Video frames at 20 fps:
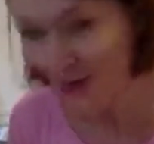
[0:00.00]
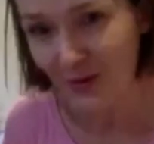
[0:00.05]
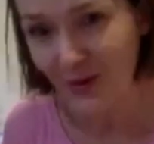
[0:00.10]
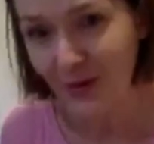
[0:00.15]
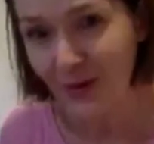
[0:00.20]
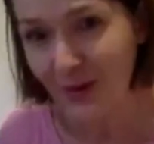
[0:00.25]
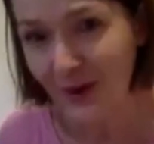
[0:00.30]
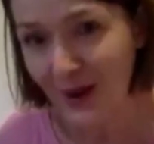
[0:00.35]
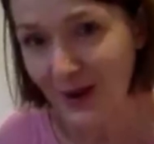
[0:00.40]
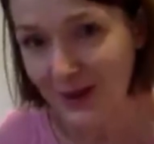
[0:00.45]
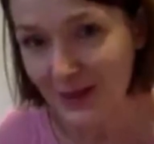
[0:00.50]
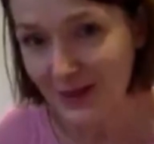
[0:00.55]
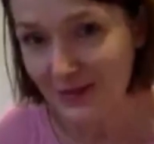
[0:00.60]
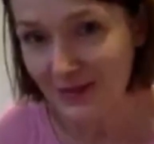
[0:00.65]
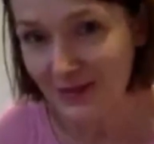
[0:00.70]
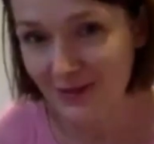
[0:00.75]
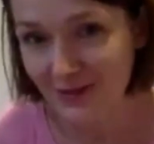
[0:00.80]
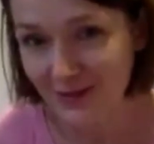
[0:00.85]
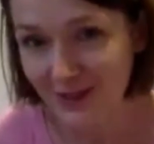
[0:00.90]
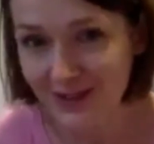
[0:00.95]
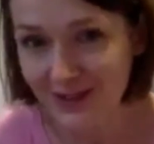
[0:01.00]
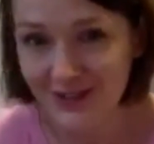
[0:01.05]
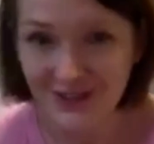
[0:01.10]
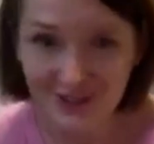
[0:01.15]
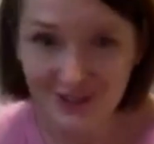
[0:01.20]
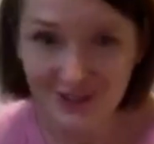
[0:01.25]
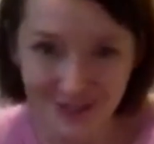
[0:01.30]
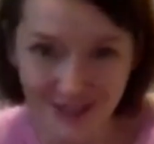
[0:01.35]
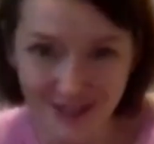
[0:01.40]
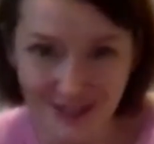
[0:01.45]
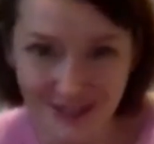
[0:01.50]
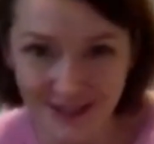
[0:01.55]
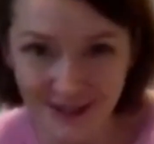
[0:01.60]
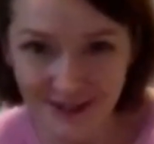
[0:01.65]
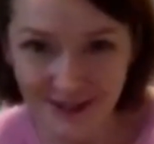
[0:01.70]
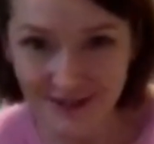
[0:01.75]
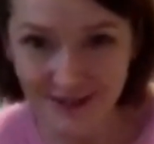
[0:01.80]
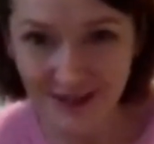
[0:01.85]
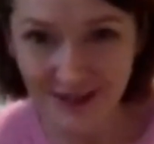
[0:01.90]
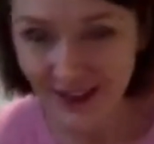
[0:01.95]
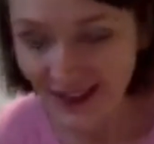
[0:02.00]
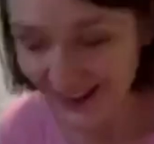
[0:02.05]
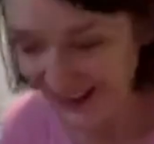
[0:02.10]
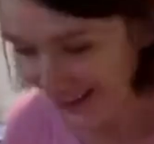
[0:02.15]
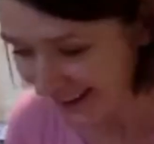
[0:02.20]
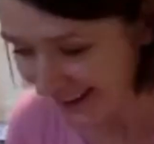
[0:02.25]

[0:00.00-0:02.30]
quite the professional setup that you